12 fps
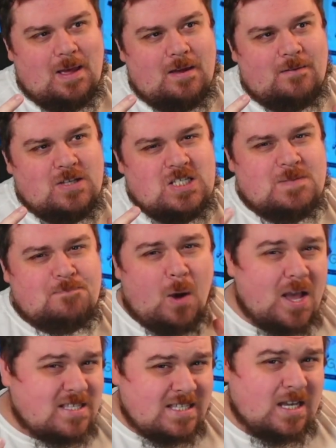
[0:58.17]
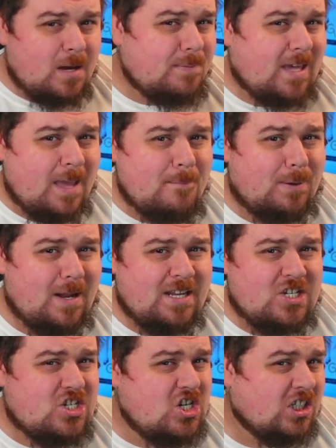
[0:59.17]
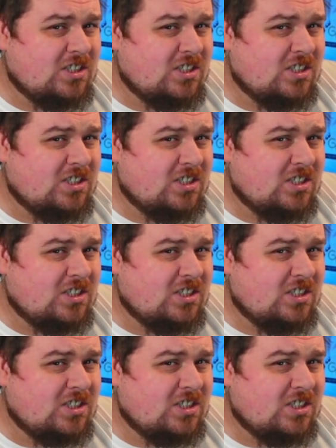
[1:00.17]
spicing up gameplay just a